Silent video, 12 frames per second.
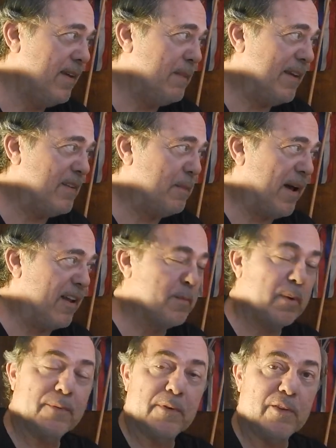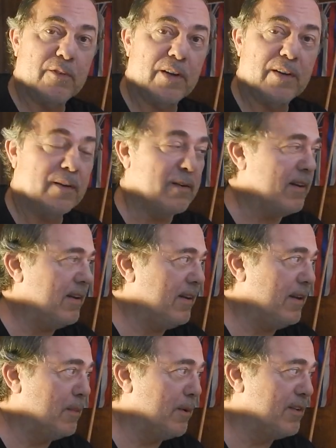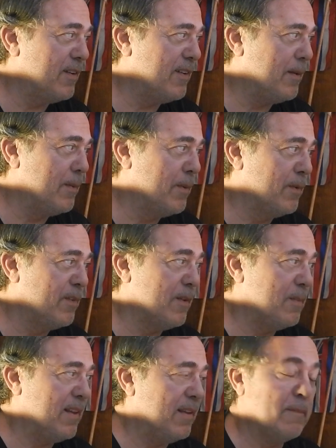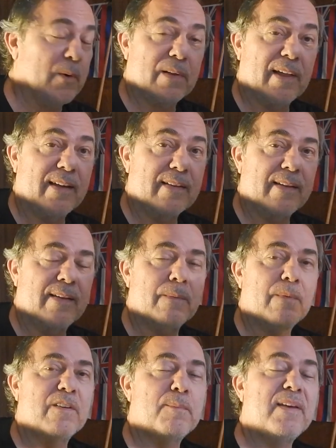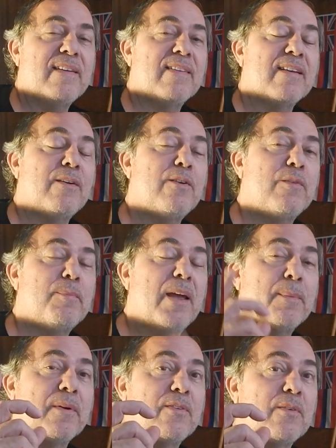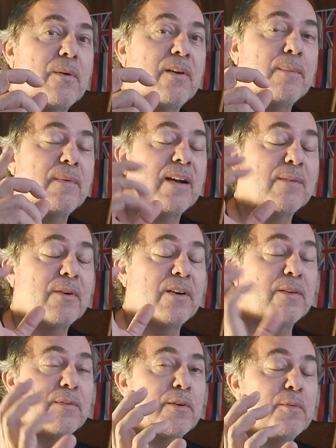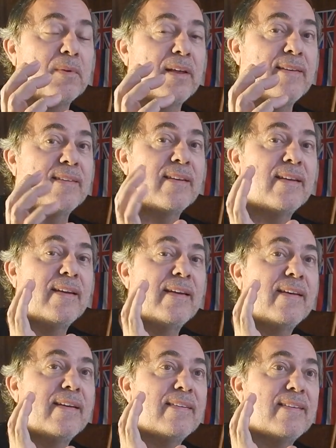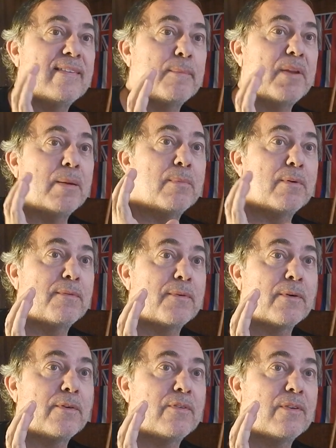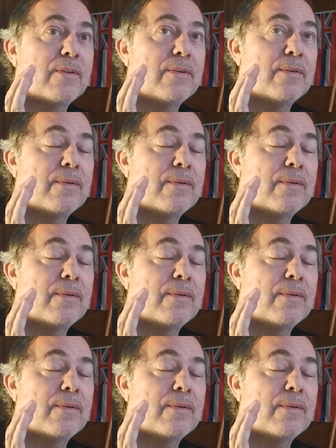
Makes it possible for stricter emergency rules to be more likely, which means the newspaper story I'm covering in the first place, the September 1st